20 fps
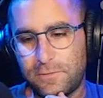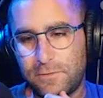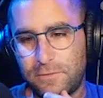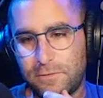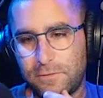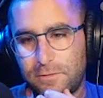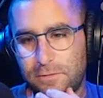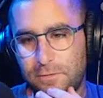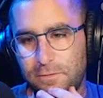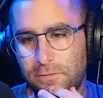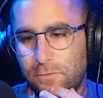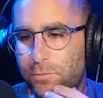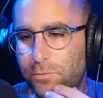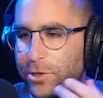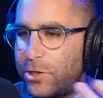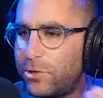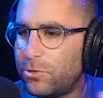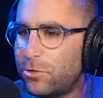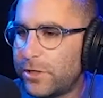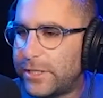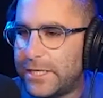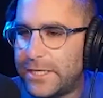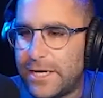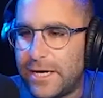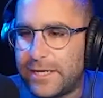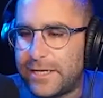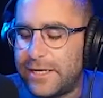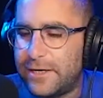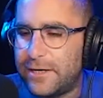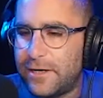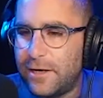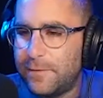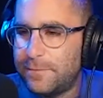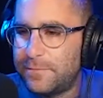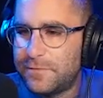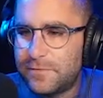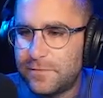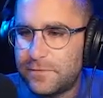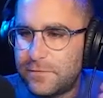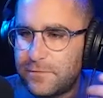looks like so what are you looking at take-
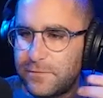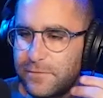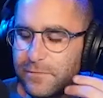githubs